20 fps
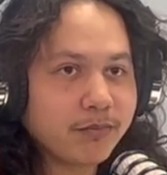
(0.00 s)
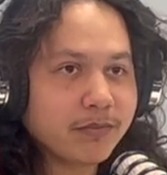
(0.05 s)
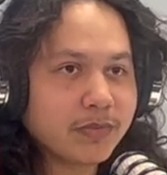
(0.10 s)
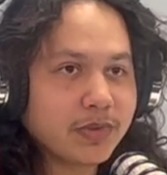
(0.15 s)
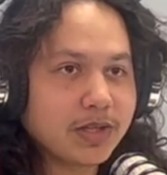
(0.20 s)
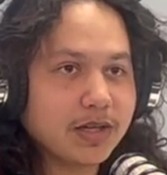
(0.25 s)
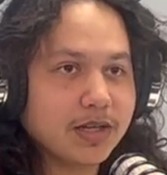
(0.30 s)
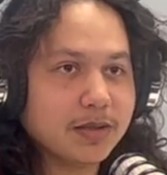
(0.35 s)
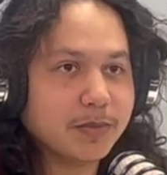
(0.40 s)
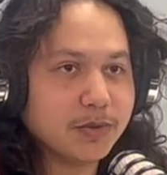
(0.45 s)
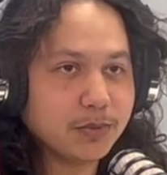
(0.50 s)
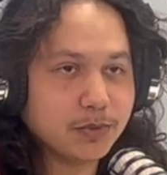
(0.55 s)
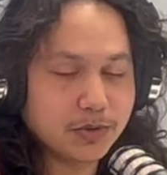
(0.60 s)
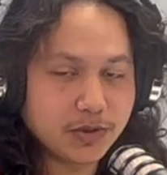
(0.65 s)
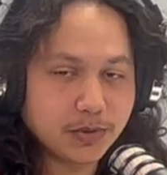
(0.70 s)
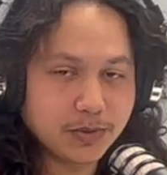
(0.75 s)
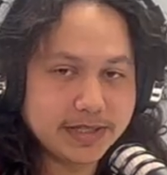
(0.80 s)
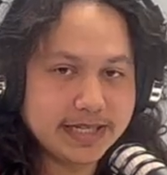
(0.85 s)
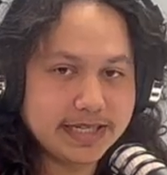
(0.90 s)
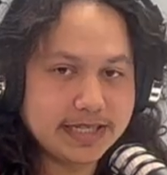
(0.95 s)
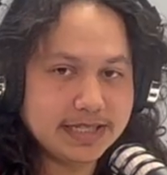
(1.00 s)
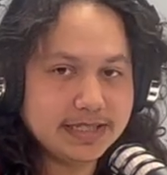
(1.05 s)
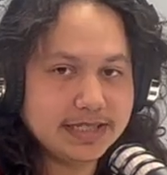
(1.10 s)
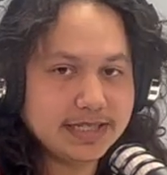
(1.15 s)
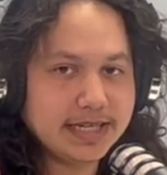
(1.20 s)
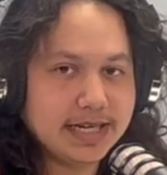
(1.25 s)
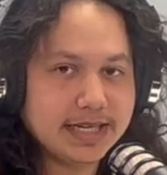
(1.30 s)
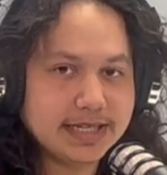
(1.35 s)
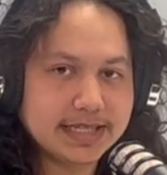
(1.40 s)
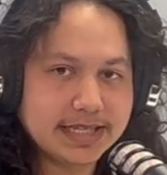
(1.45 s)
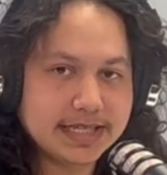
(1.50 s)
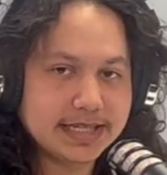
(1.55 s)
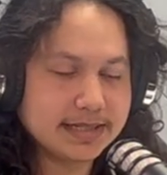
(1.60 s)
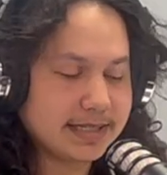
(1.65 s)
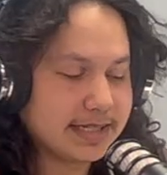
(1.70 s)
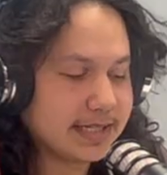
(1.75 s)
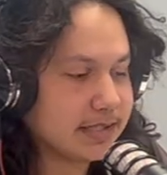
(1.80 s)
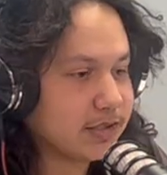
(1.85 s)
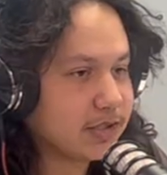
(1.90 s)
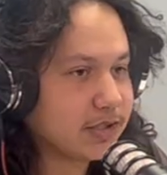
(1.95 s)
It was created to kind of get
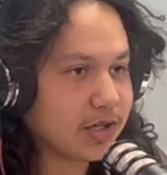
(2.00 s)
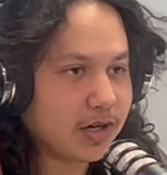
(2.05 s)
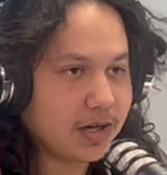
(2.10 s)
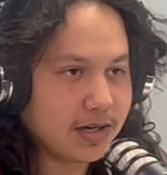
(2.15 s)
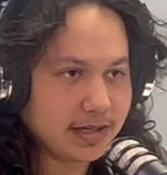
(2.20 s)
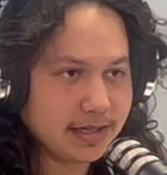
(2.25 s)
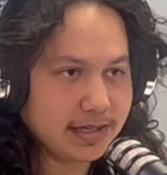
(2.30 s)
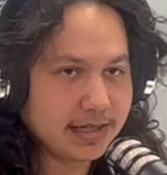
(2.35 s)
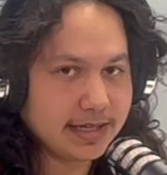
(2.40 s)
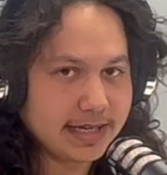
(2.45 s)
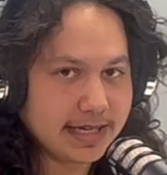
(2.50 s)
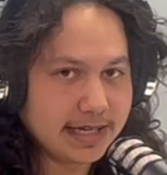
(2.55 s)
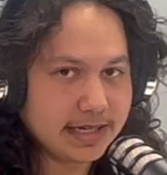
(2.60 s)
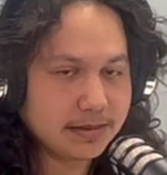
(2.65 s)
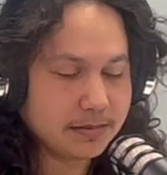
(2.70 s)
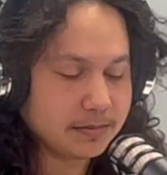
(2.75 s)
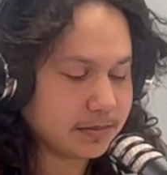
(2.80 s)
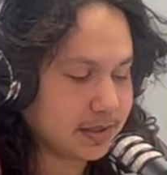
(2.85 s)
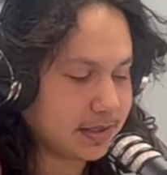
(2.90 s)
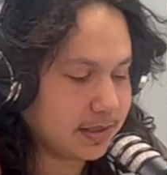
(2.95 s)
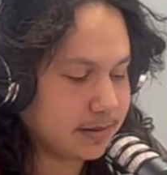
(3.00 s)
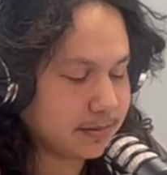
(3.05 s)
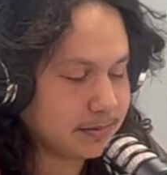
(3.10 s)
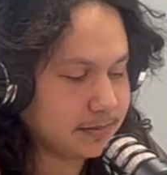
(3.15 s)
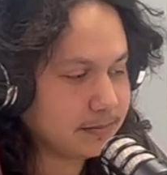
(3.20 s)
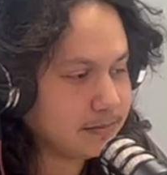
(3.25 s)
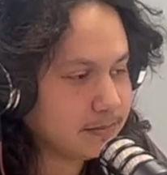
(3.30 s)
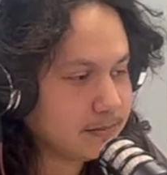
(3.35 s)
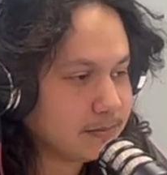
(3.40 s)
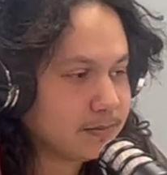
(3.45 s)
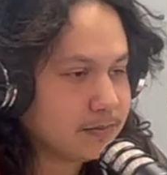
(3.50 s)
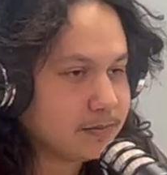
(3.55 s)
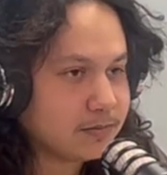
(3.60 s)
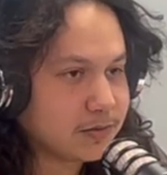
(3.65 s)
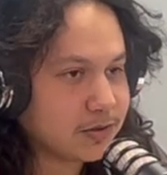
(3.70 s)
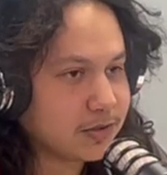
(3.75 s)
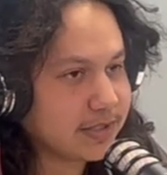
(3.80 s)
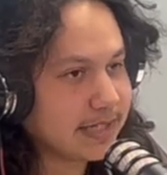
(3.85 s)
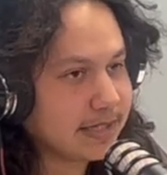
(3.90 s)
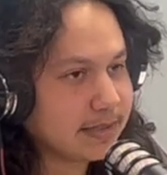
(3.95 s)
kids talking again, kind of
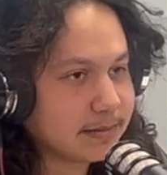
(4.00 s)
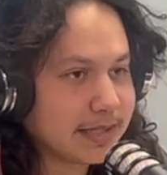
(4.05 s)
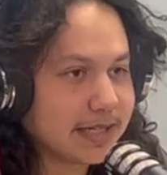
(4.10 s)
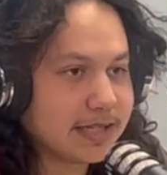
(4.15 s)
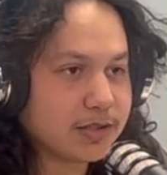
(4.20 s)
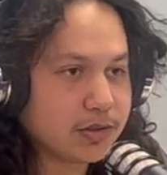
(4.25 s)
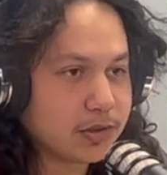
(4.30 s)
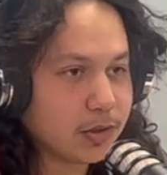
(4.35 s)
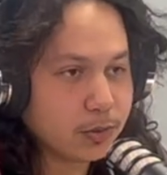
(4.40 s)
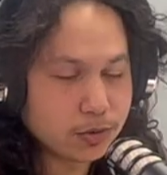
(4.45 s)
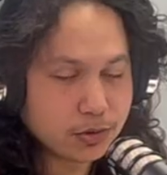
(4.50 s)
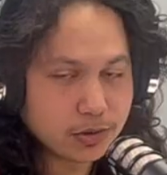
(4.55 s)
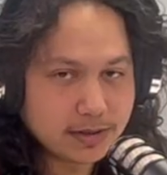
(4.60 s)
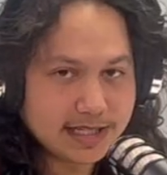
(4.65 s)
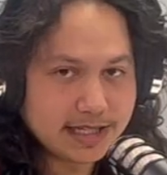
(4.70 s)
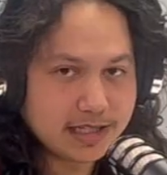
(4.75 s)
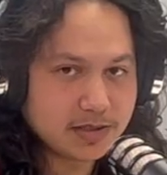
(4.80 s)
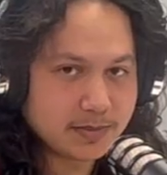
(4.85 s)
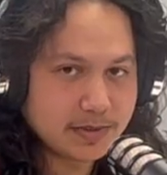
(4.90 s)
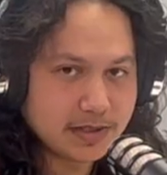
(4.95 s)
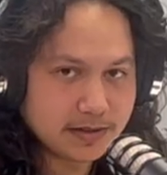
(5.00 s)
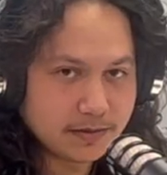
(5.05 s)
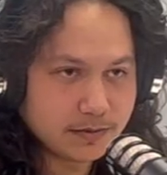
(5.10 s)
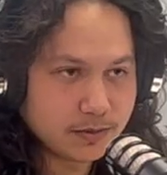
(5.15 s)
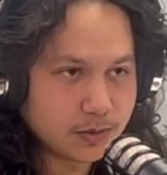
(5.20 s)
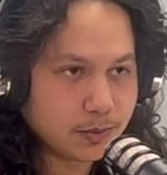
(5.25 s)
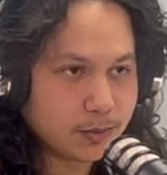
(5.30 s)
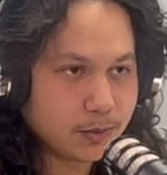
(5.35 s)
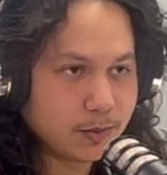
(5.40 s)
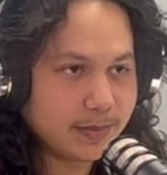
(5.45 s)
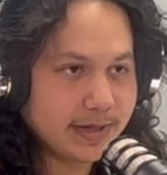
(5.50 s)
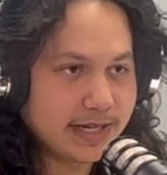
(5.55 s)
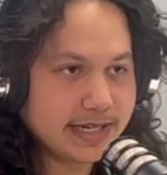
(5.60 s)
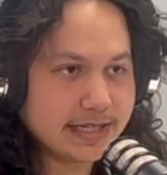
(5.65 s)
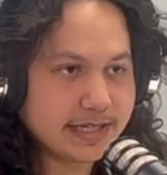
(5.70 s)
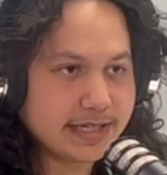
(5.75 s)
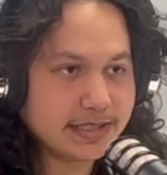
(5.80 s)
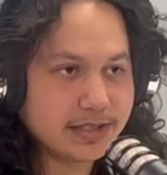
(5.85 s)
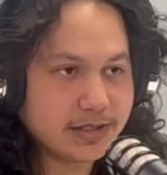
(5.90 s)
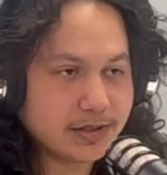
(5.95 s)
just get that social aspect of school
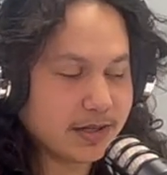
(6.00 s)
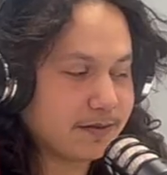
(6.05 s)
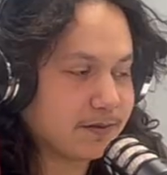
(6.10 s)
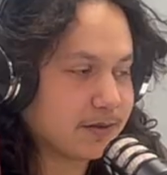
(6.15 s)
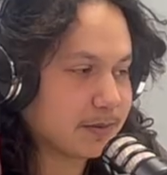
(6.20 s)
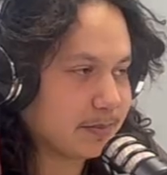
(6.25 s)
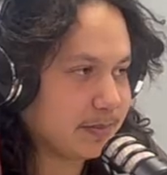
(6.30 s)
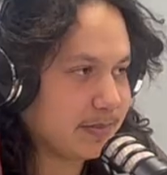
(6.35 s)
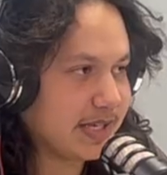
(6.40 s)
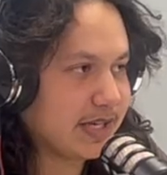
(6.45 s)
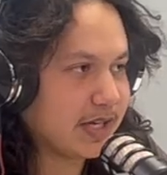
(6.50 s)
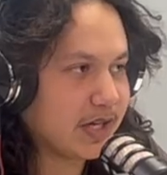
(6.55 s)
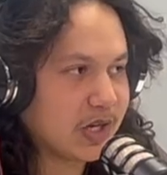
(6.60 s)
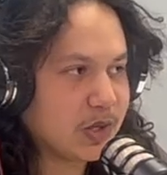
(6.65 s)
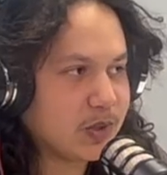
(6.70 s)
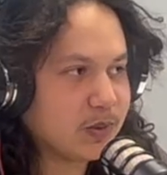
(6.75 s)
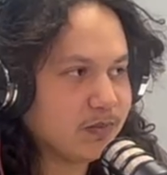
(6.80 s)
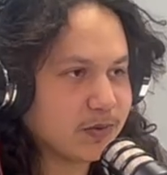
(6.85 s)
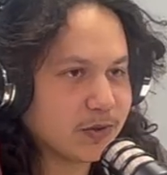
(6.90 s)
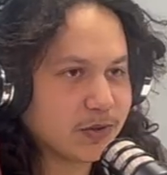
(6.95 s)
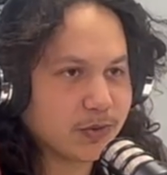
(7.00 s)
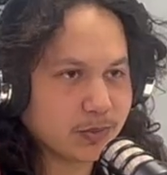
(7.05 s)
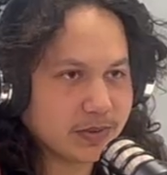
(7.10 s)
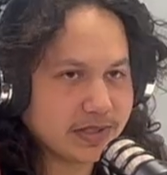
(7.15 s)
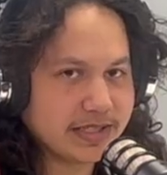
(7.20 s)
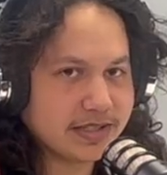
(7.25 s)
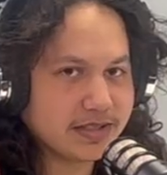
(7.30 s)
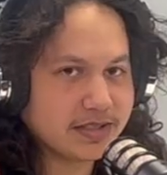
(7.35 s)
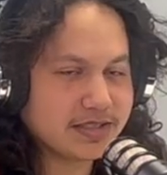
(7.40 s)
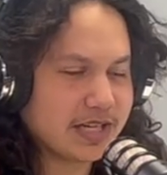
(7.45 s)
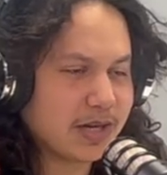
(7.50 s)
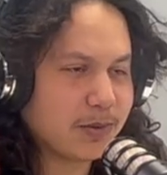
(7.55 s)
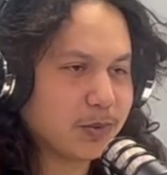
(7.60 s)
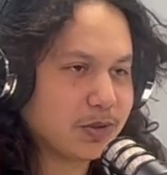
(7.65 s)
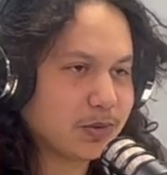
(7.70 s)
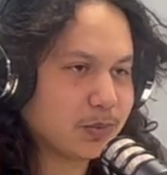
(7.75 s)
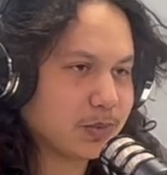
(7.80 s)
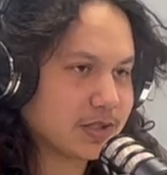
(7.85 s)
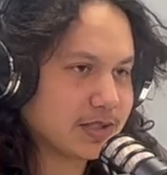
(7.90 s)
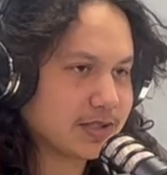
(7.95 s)
back in. You know, after being home for 3 years, I
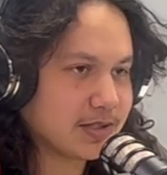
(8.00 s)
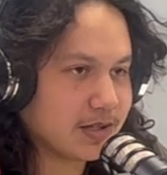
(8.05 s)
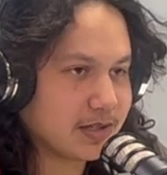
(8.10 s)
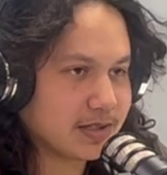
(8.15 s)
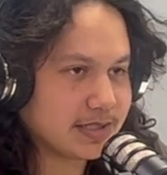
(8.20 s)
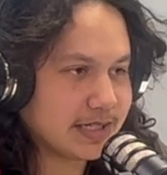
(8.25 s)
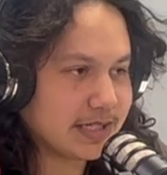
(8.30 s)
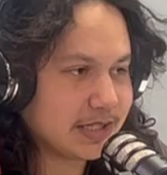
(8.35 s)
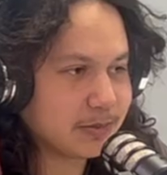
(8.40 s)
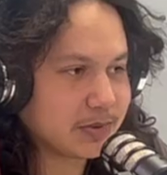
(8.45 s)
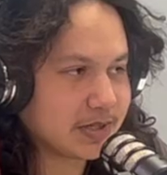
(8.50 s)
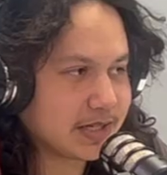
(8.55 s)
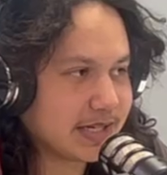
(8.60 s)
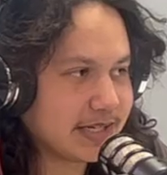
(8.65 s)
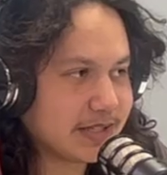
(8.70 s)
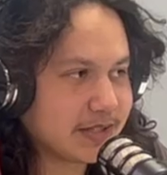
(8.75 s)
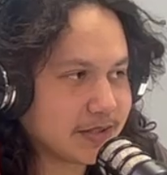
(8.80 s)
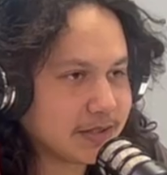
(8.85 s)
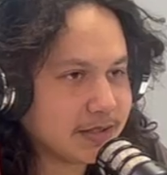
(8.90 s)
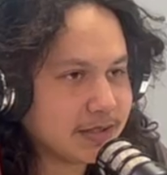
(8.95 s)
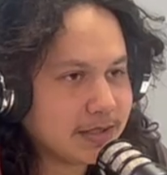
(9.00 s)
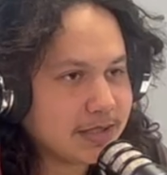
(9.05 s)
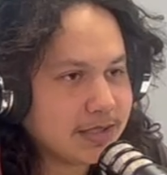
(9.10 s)
wouldn't want to talk to anyone either.